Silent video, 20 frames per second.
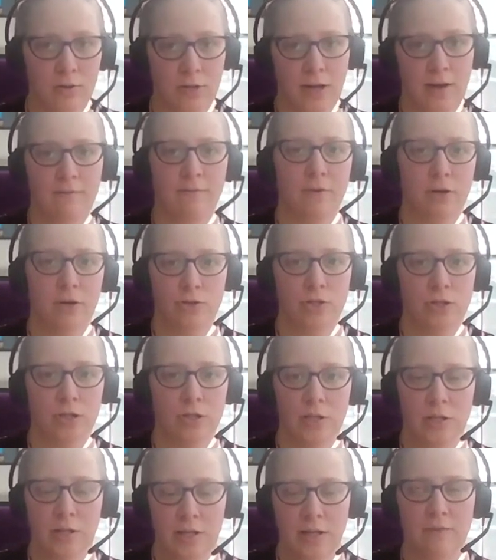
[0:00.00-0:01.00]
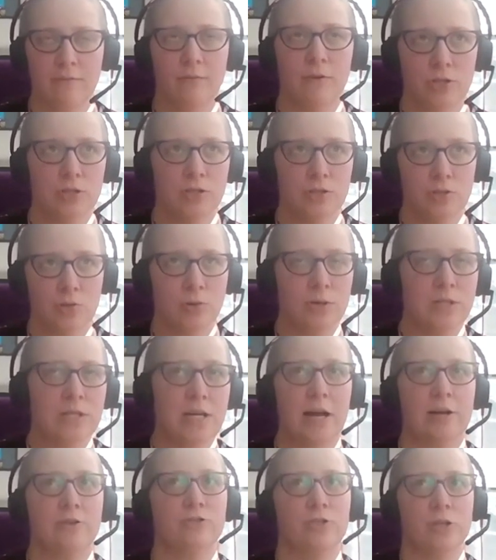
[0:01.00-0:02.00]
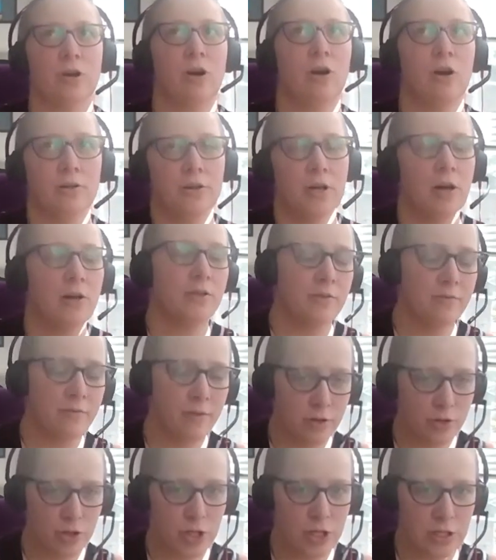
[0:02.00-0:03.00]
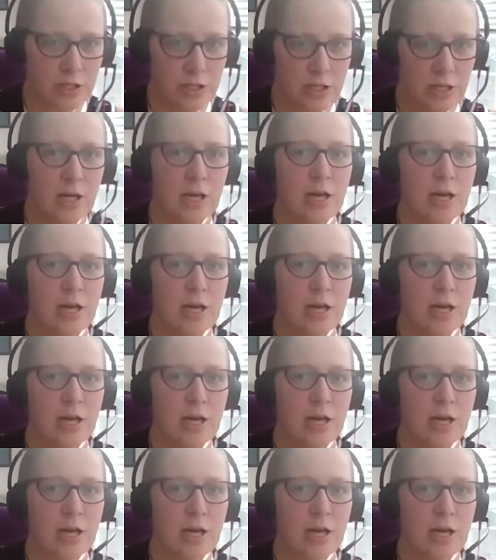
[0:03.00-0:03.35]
that function, and that function is going to actually call the other function